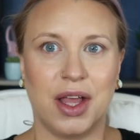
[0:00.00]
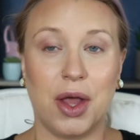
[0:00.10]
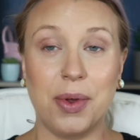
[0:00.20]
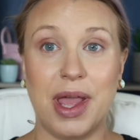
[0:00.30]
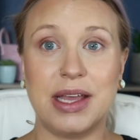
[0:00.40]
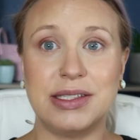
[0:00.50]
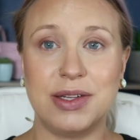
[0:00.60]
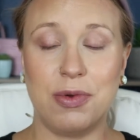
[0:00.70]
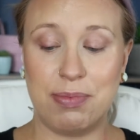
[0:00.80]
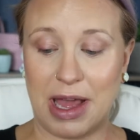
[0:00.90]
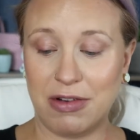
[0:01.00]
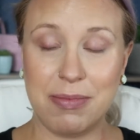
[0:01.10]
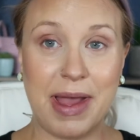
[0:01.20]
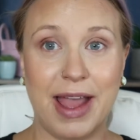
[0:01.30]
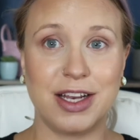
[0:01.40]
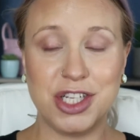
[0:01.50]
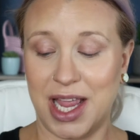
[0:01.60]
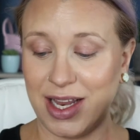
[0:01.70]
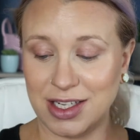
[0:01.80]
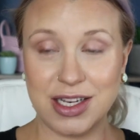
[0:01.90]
Okay, so battery pack change